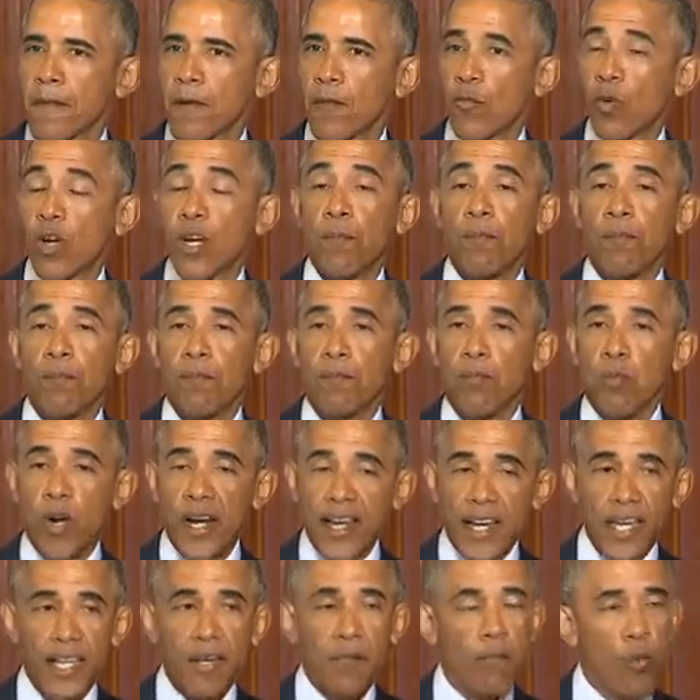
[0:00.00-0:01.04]
Would it
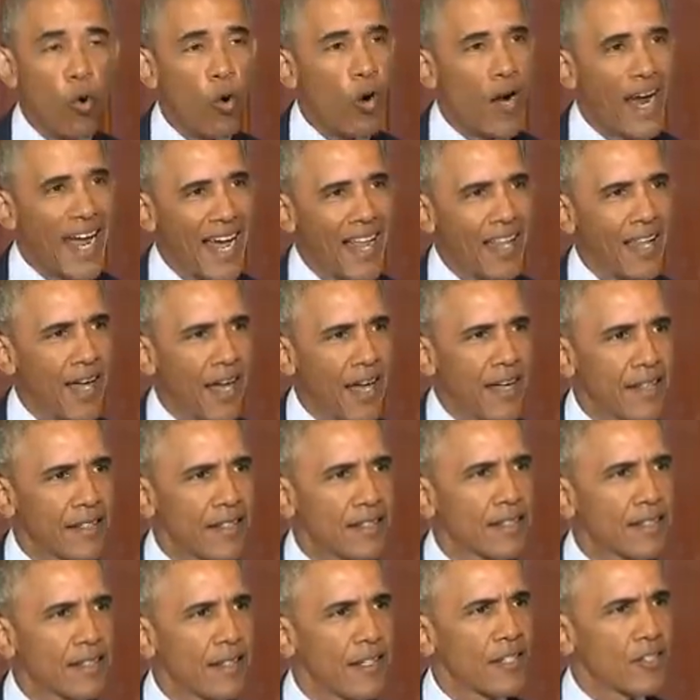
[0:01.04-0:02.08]
bring in more
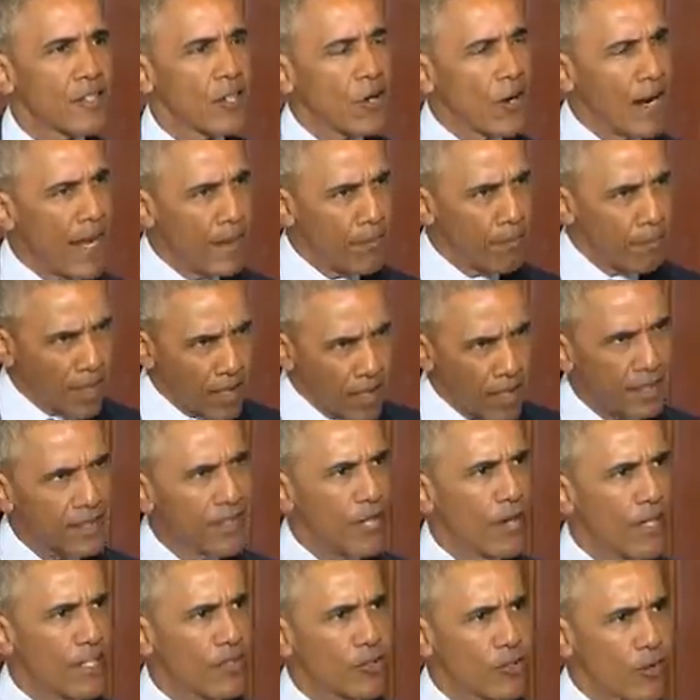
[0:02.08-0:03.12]
allies? Is there a
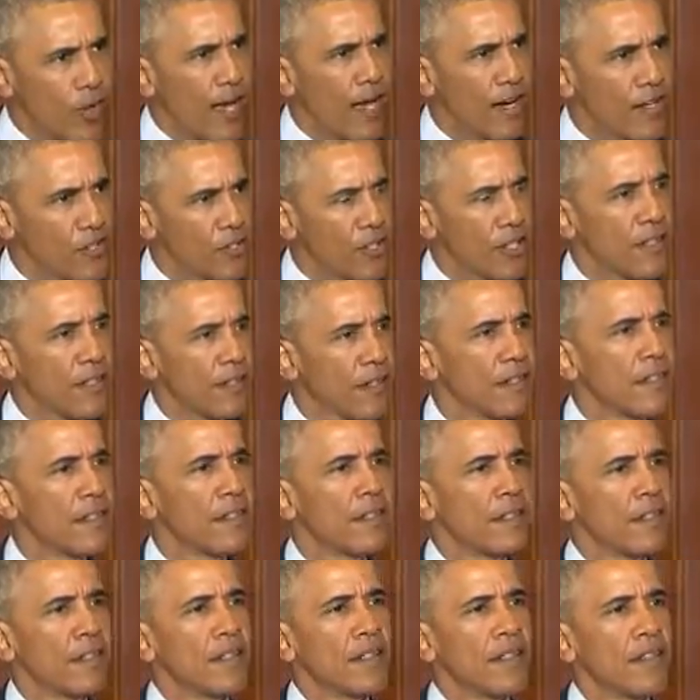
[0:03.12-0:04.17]
military strategy
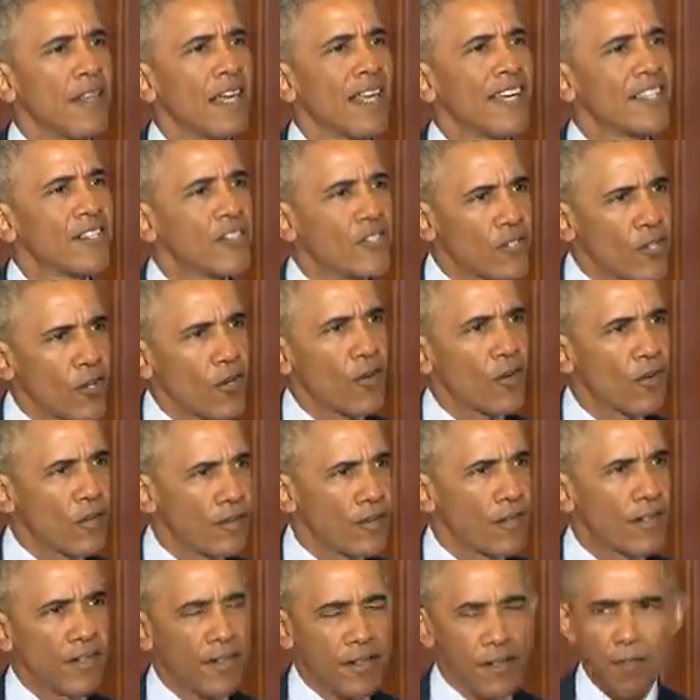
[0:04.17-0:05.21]
that is
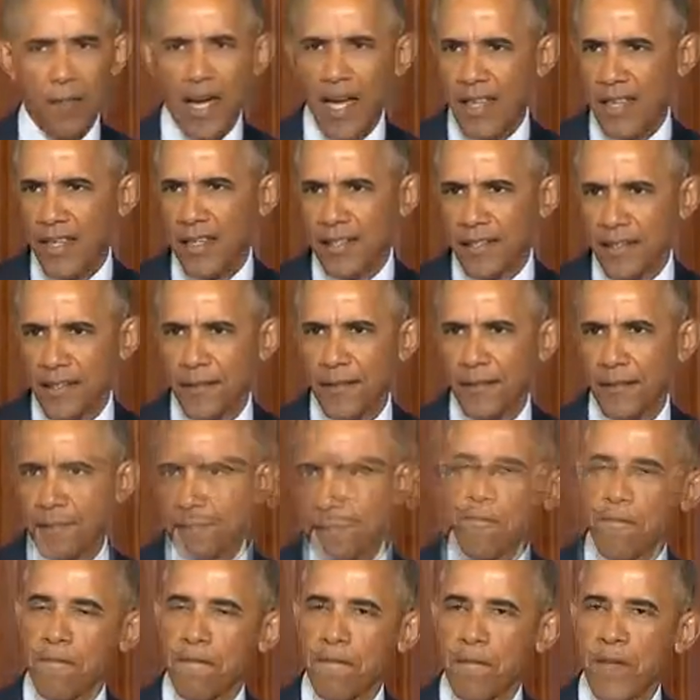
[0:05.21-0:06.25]
served by this?
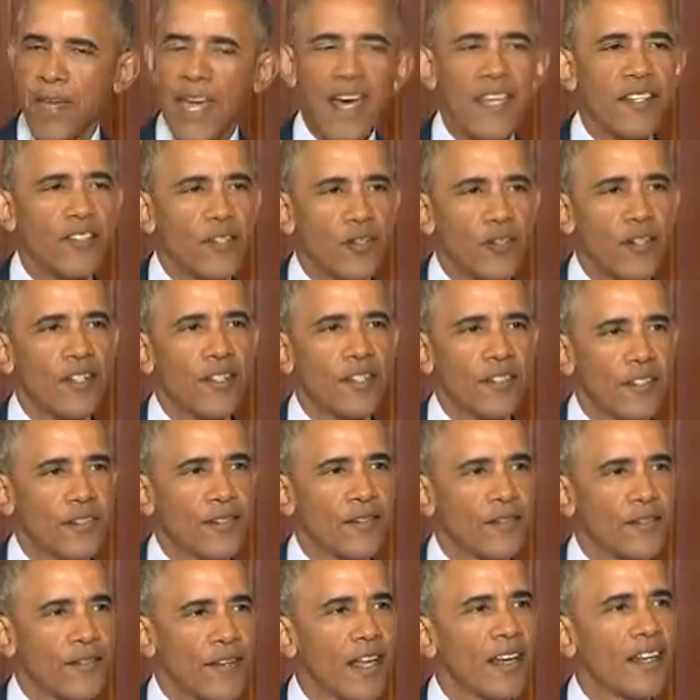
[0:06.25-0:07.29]
The answer
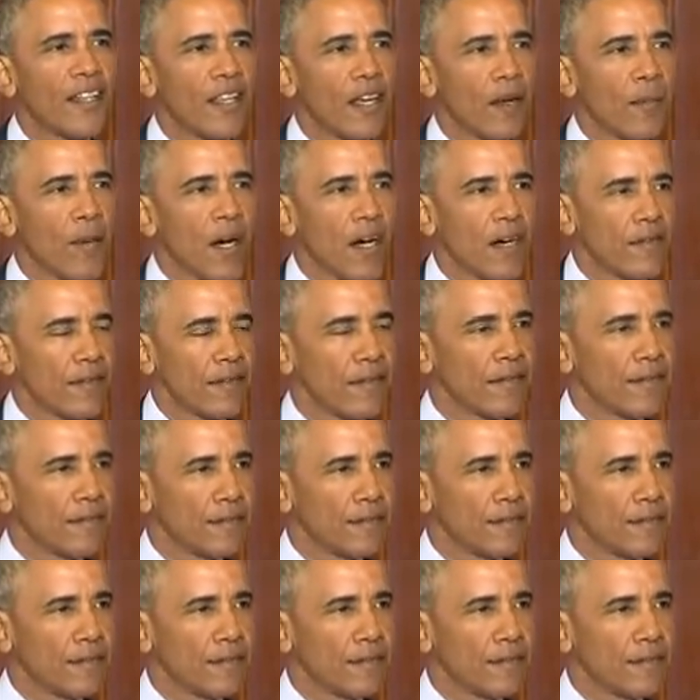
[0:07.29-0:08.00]
is none of the above.